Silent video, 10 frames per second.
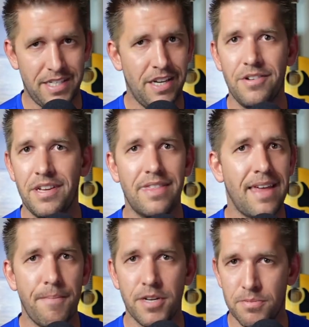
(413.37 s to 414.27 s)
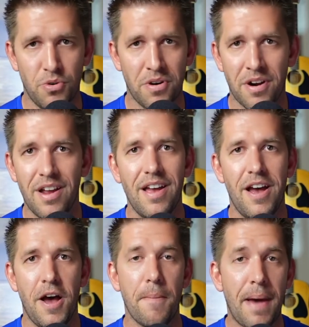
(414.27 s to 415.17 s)
You don't need that much more
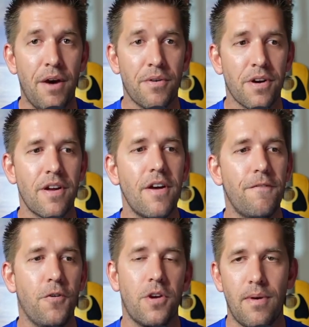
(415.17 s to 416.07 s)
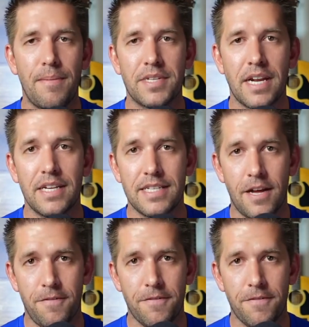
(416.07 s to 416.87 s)
uh, power for your website itself.